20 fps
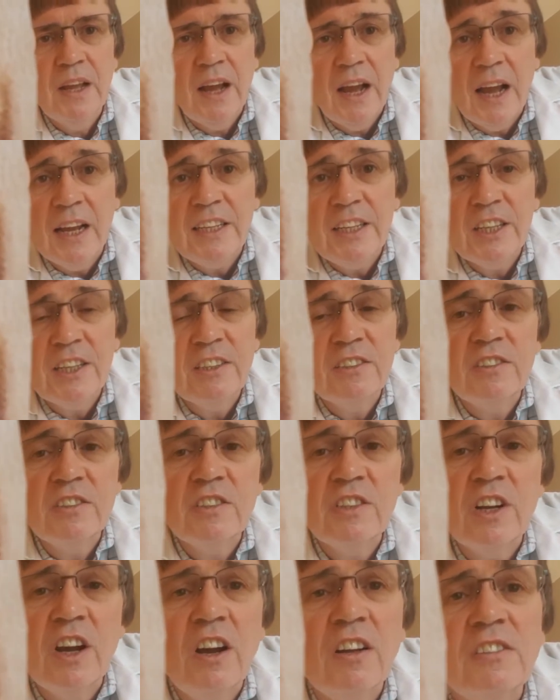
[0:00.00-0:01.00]
And you can
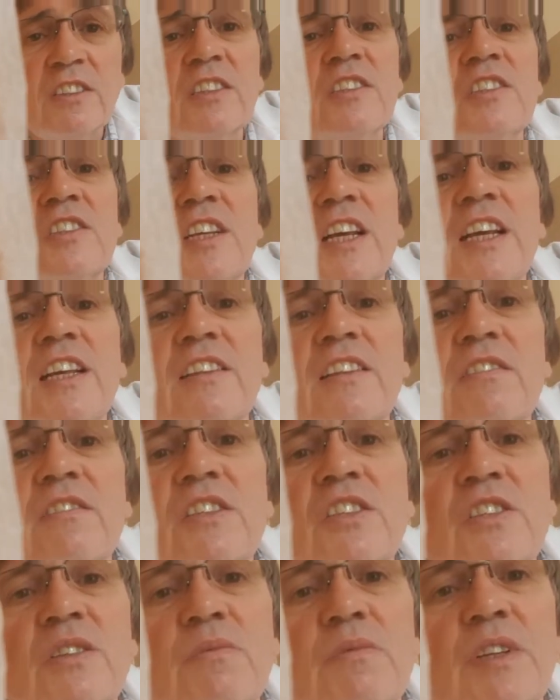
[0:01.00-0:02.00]
start to see there are
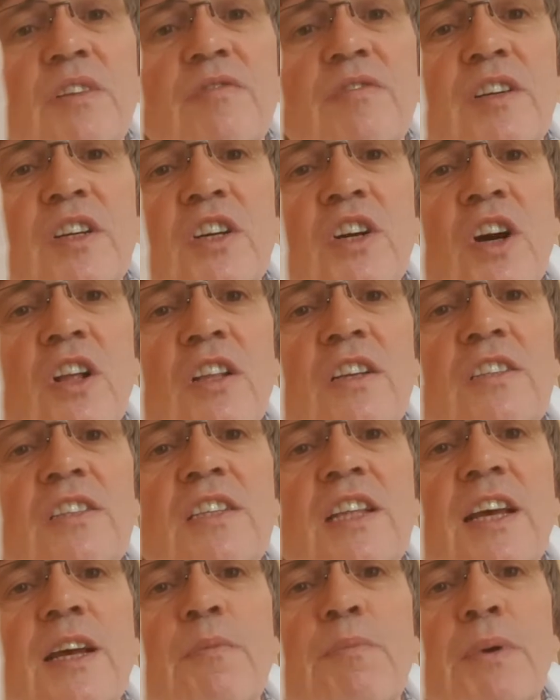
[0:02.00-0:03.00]
some different colours
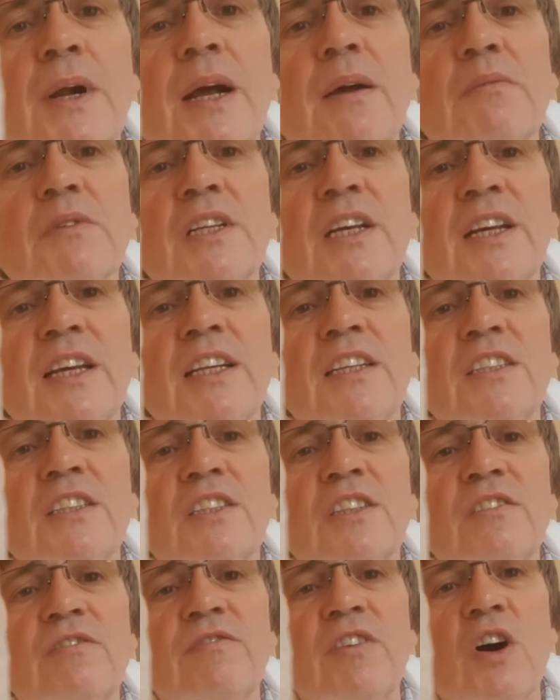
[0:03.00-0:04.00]
there, perhaps a hint of